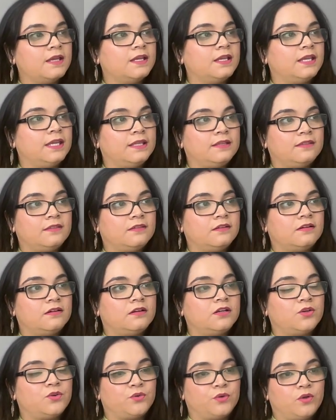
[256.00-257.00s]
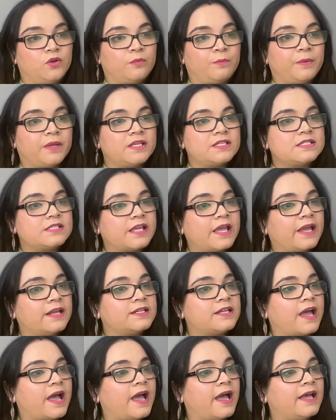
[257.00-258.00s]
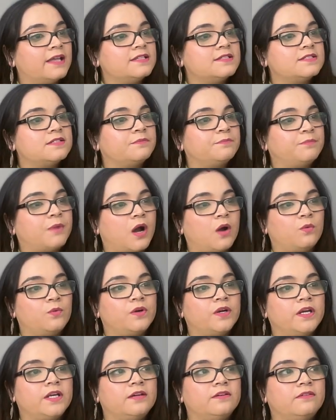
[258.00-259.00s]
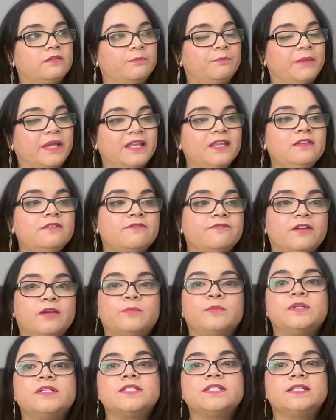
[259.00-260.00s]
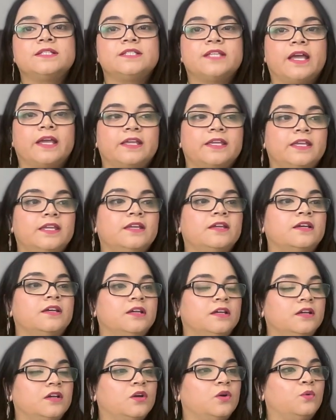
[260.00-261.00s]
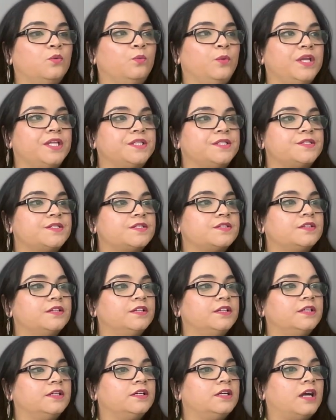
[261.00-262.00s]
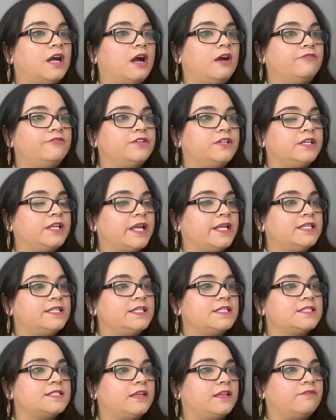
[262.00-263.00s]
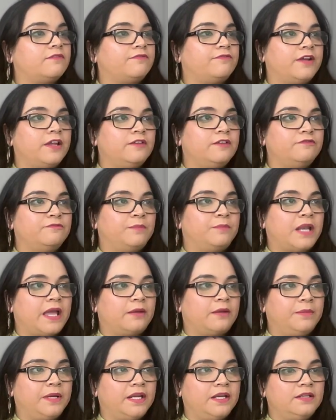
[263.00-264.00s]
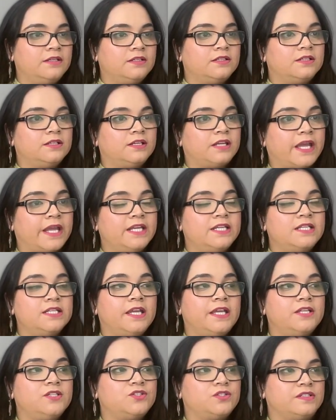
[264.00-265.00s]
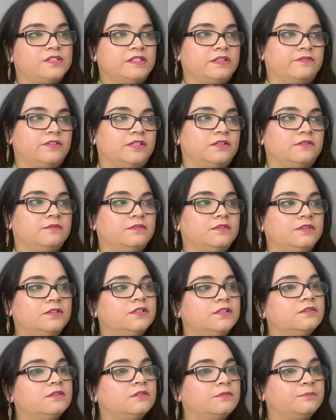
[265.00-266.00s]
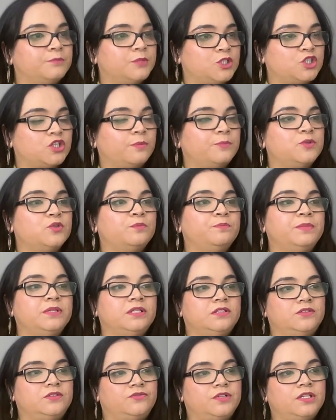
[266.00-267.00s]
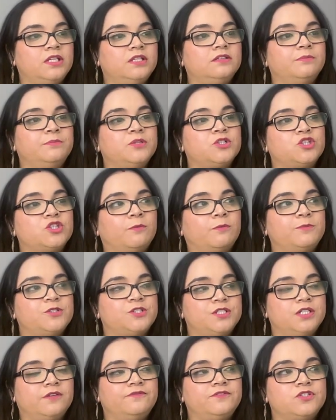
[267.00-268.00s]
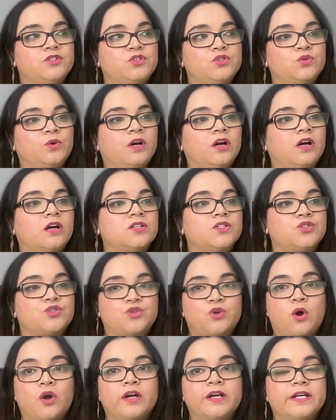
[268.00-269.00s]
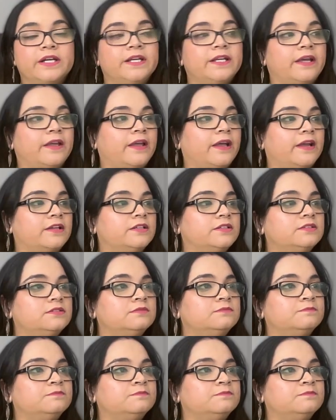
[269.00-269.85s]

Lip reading: in the Ruy Lopez and has powered many famous attacking wins. After knight takes f5, black played knight h7, bishop to b3. The bishop shifts to a stronger diagonal.